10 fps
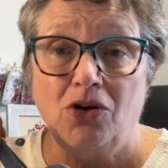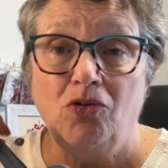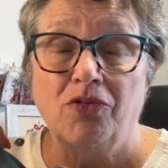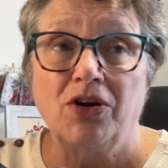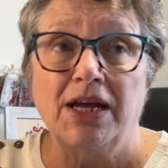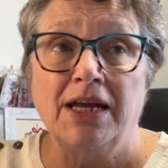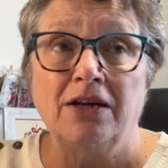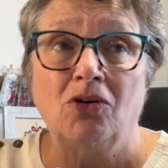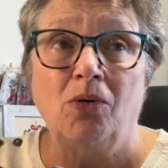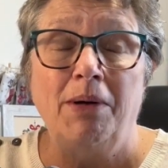over
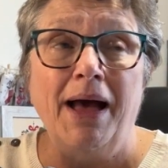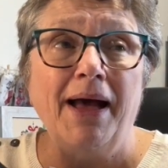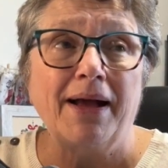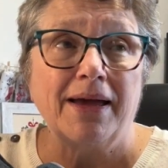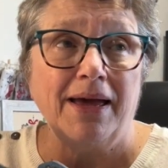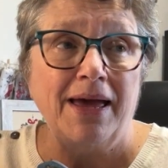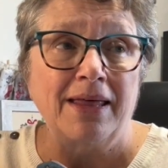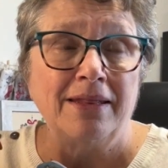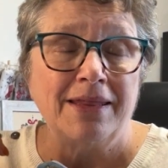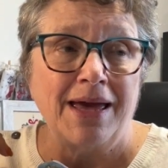in Quebec,
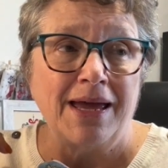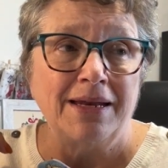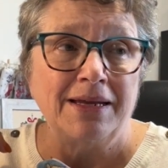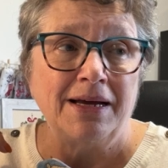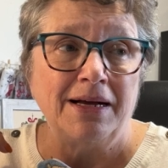and then